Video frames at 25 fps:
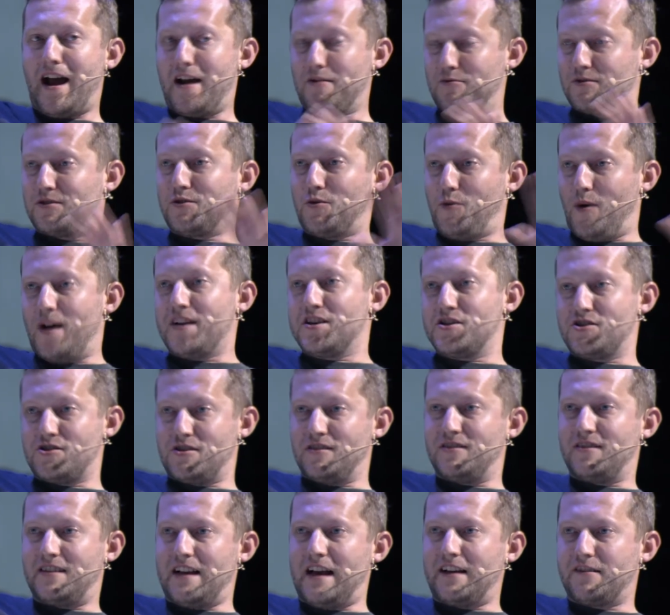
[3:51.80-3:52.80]
So I would
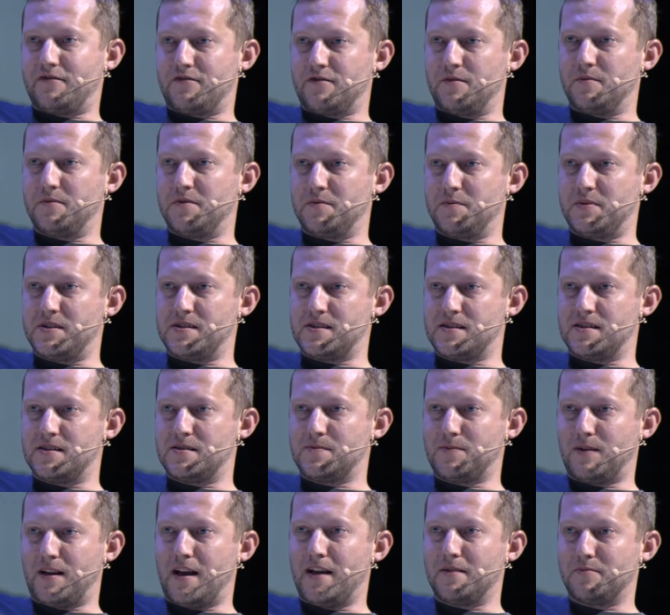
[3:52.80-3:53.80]
question that from the
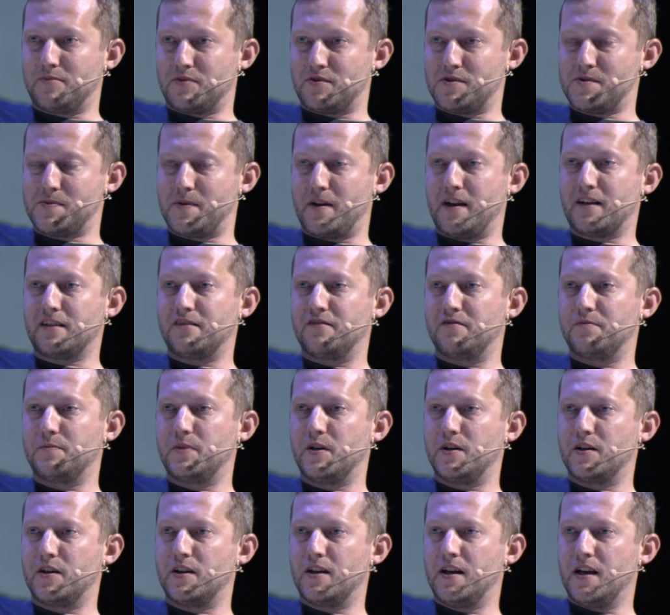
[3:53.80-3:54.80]
business plan perspective.
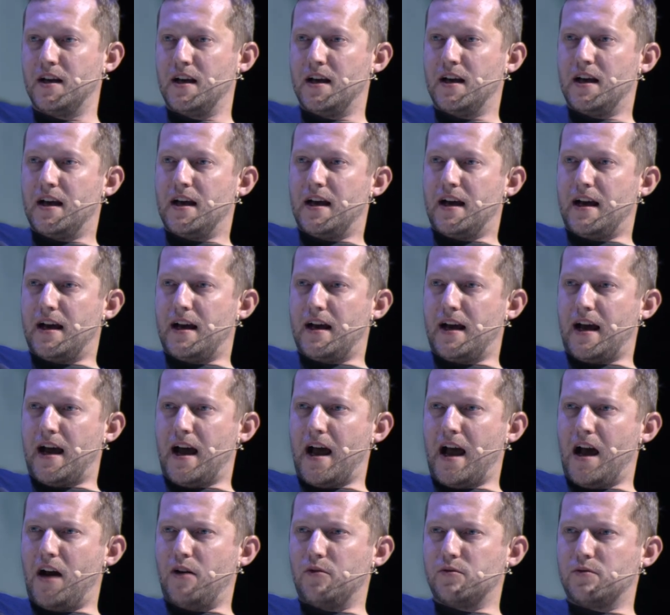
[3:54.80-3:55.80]
But
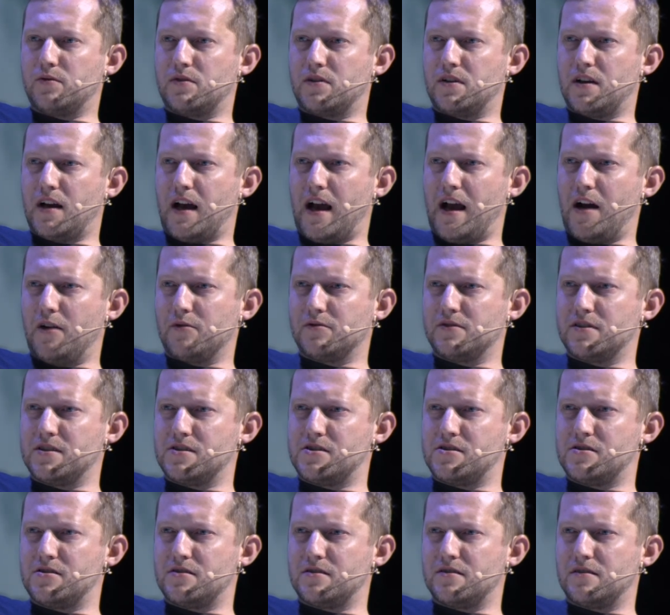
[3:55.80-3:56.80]
how
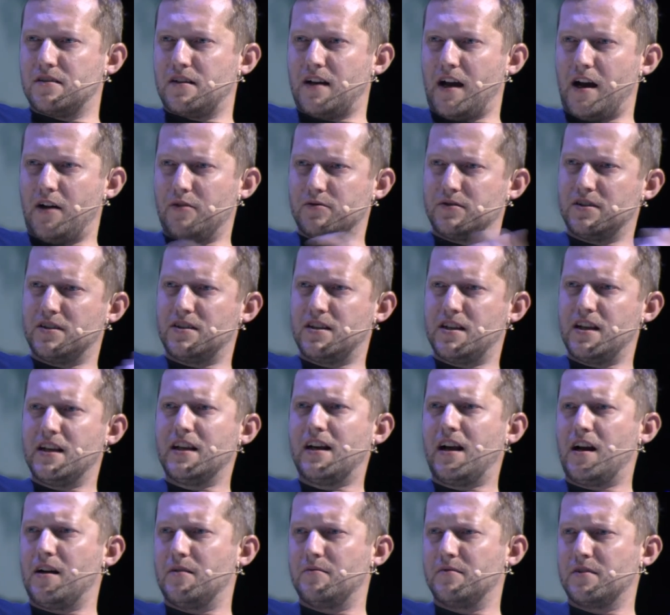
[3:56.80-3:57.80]
did
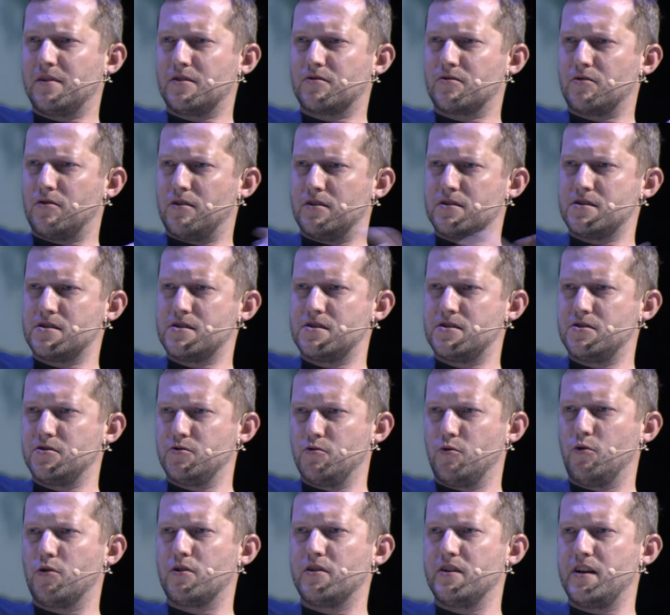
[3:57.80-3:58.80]
he come across
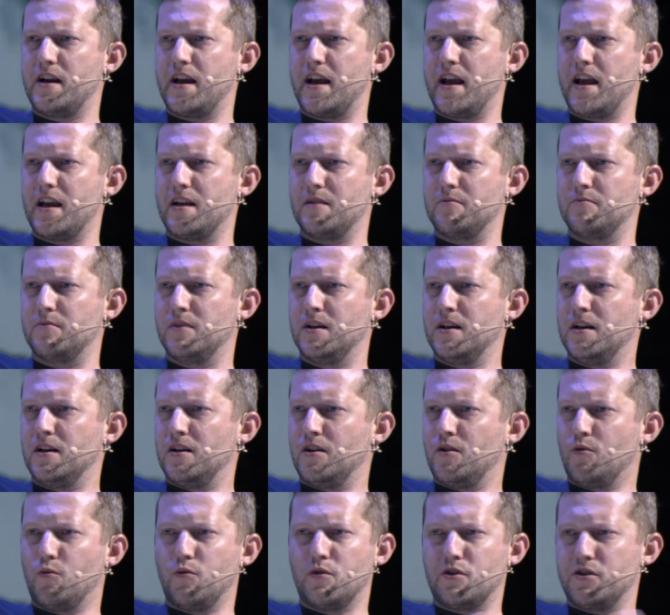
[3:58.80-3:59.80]
your name?
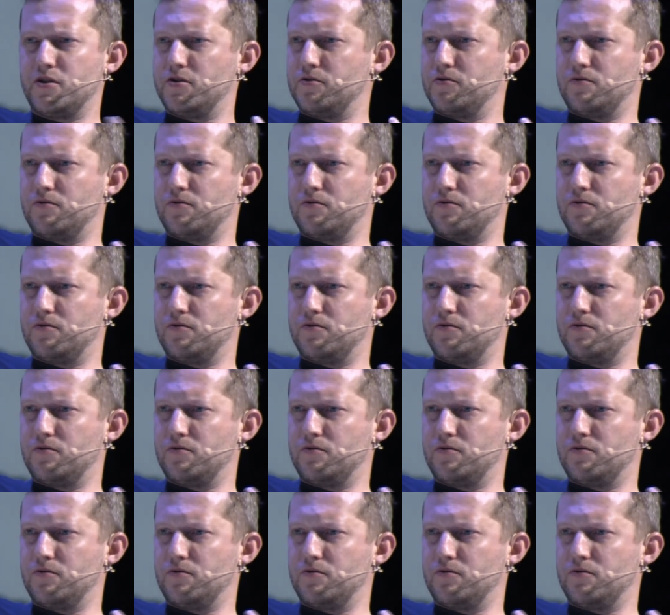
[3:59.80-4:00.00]
Were